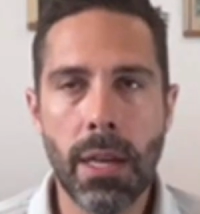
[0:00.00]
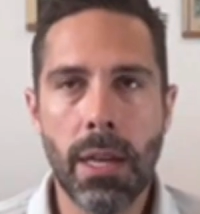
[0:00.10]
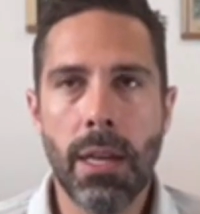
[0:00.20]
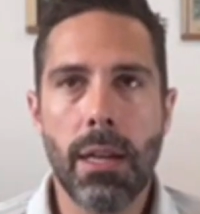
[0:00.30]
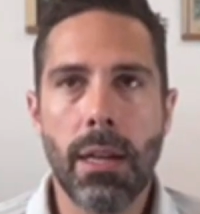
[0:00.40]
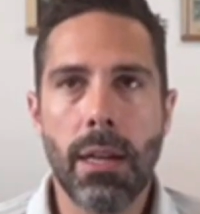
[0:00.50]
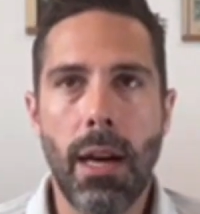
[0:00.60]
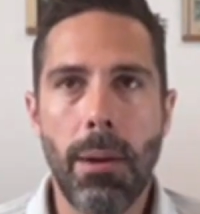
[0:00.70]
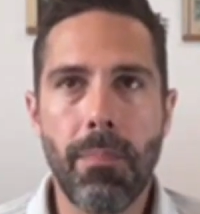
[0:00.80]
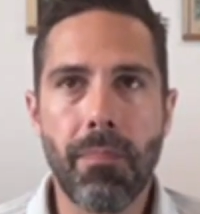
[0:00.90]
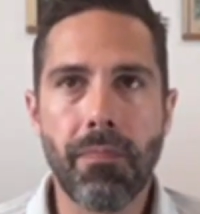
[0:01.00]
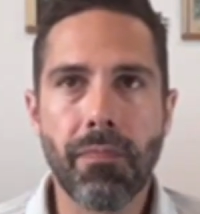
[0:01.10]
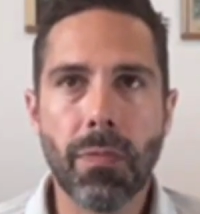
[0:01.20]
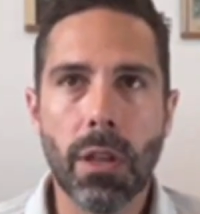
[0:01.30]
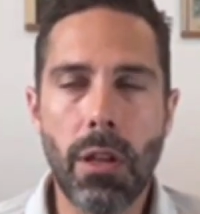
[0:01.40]
in
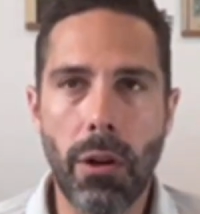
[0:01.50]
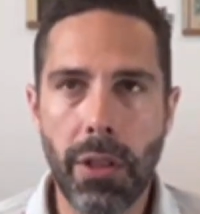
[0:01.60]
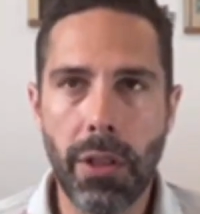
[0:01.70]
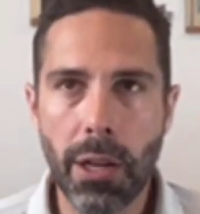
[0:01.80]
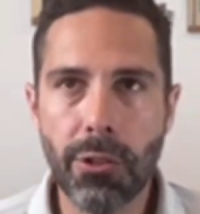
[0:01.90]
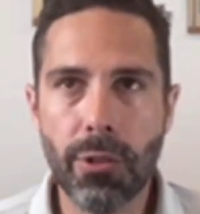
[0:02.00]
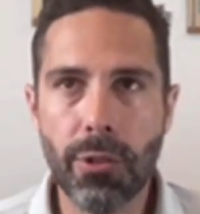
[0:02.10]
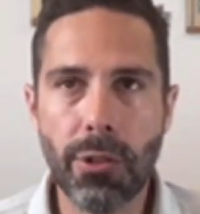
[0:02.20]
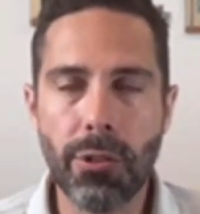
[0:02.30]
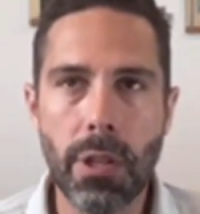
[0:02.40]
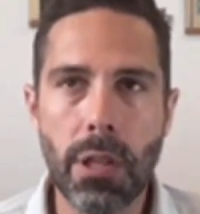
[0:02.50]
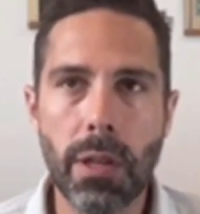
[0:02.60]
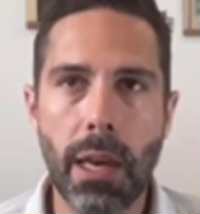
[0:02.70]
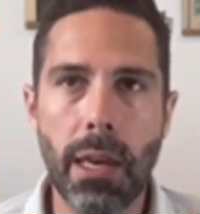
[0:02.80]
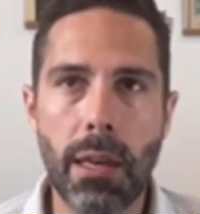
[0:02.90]
the high streets of
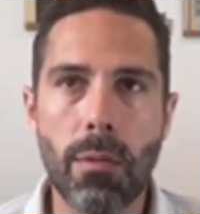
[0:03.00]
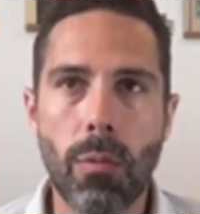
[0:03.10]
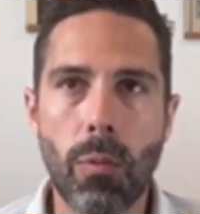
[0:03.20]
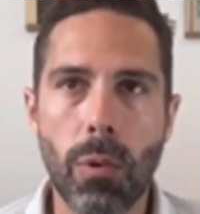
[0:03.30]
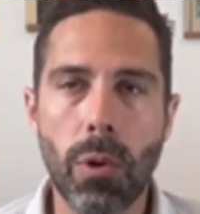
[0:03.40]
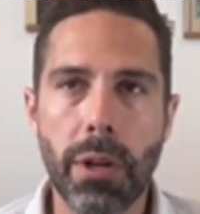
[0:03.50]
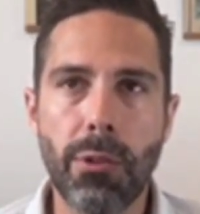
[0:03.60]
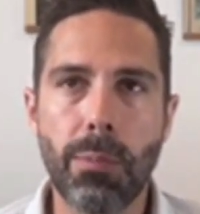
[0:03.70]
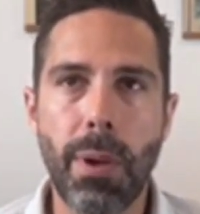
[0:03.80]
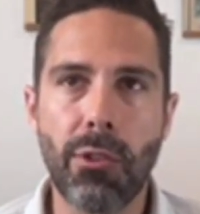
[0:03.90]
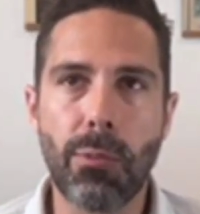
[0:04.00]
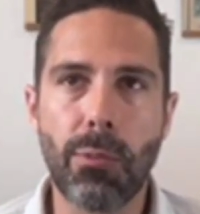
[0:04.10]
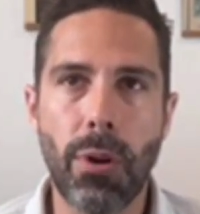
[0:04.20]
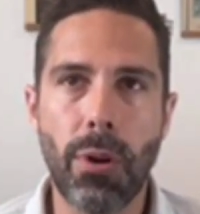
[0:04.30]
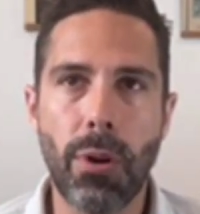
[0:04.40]
the UK, what is
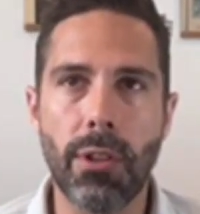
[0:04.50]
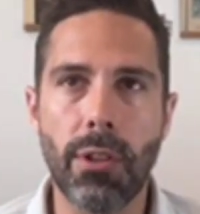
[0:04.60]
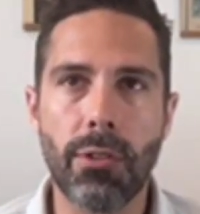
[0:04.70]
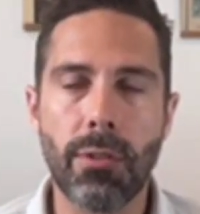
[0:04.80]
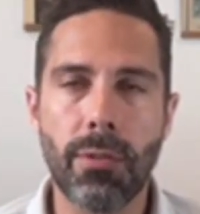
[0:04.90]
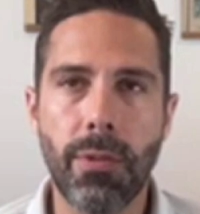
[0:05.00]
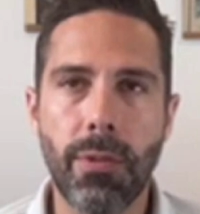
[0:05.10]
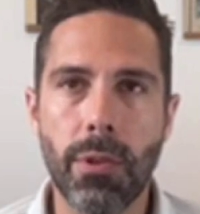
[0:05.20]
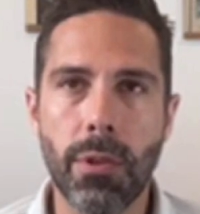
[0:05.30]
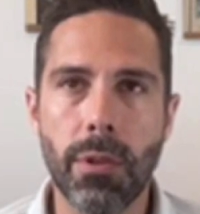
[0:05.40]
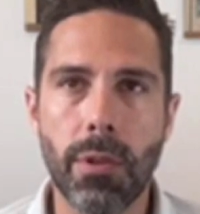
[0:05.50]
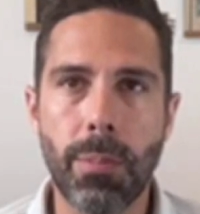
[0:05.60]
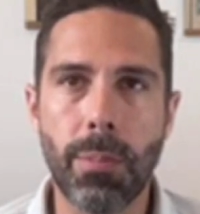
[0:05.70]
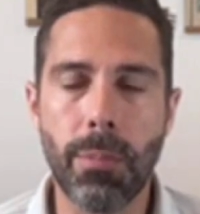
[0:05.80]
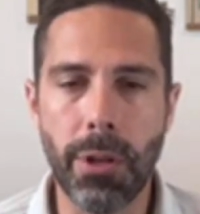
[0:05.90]
best practice for
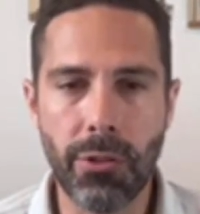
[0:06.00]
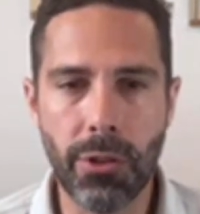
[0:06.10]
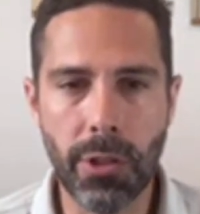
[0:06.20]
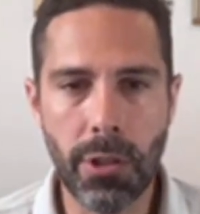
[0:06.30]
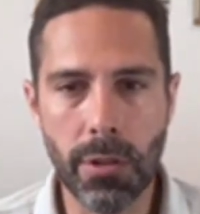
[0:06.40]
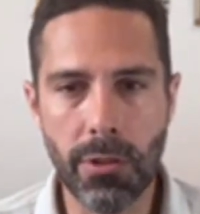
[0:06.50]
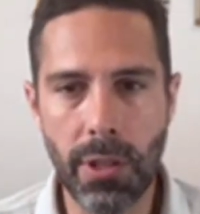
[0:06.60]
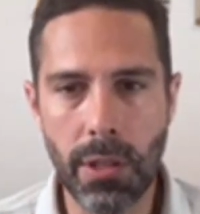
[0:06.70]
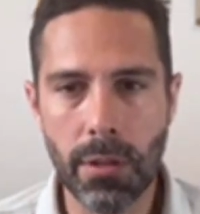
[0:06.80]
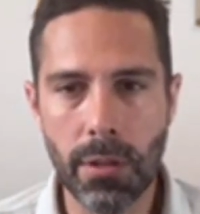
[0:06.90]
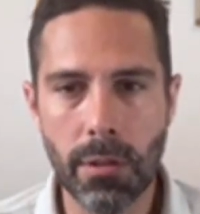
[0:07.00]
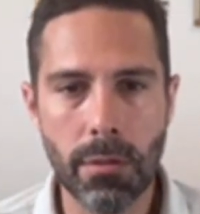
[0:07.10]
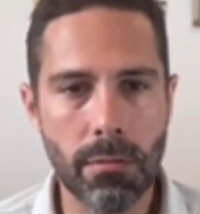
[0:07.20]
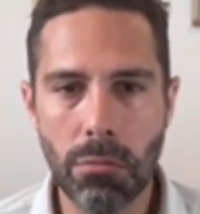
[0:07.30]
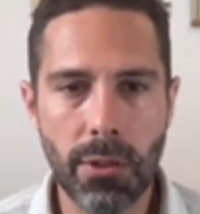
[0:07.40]
appropriate security?
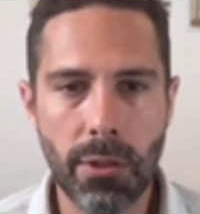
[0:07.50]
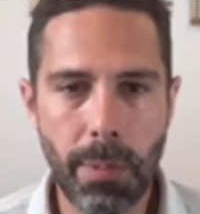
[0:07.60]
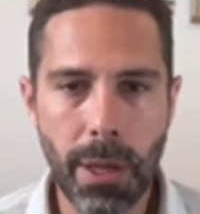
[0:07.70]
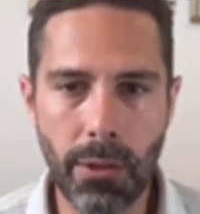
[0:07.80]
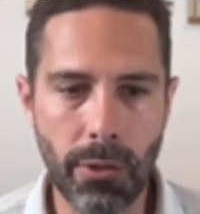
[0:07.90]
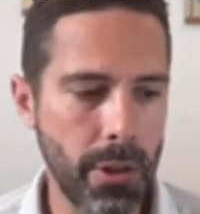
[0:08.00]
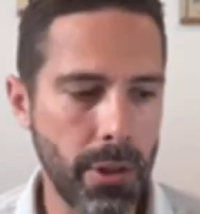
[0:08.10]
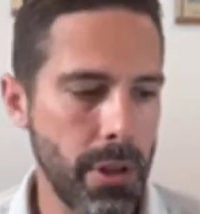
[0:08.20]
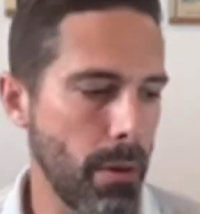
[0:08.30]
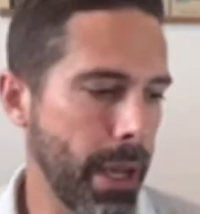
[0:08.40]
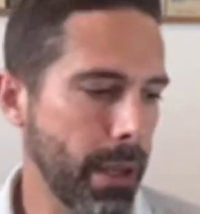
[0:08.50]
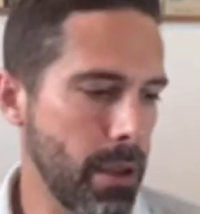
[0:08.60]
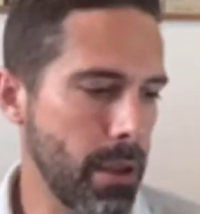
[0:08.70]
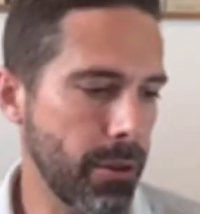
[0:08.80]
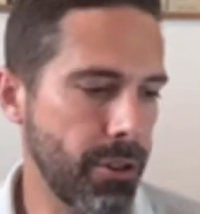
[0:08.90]
Well, it depends. Are you a
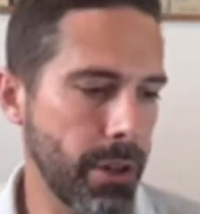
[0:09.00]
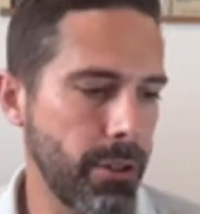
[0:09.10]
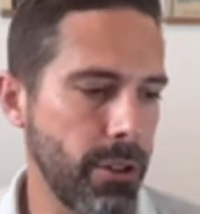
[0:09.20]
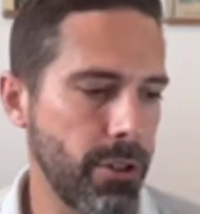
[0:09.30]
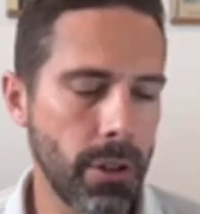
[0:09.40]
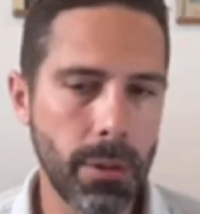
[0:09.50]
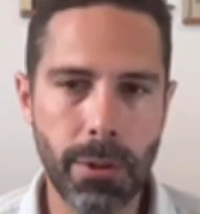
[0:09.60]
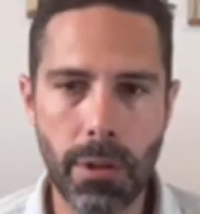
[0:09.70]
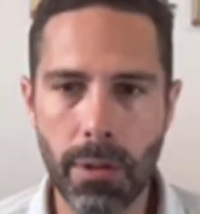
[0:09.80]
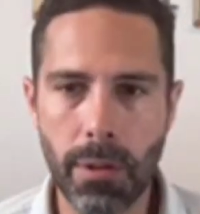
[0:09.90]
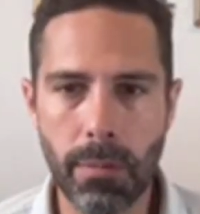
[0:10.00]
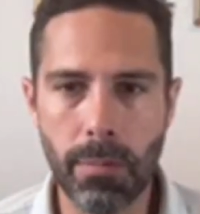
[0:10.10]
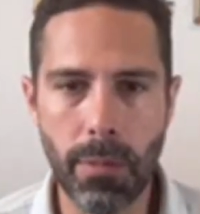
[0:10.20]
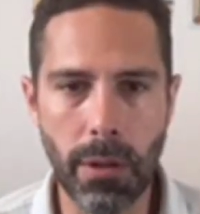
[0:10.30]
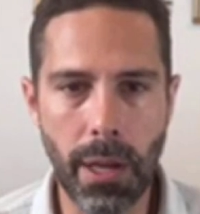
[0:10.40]
bank? Are you a charity shop? Are
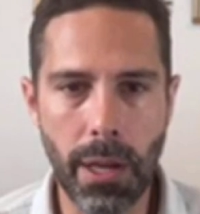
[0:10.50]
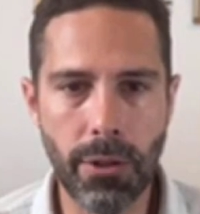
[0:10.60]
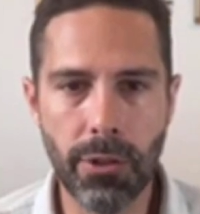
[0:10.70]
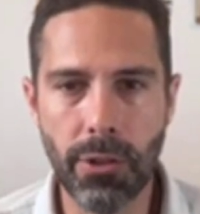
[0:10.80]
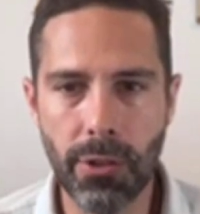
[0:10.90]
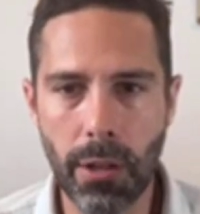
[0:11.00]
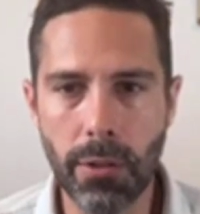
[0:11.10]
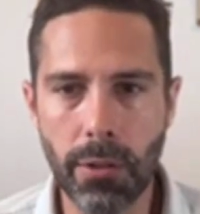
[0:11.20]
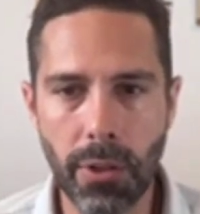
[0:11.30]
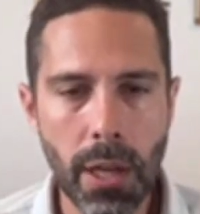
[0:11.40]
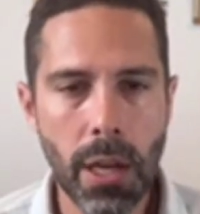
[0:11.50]
you a hairdressing salon?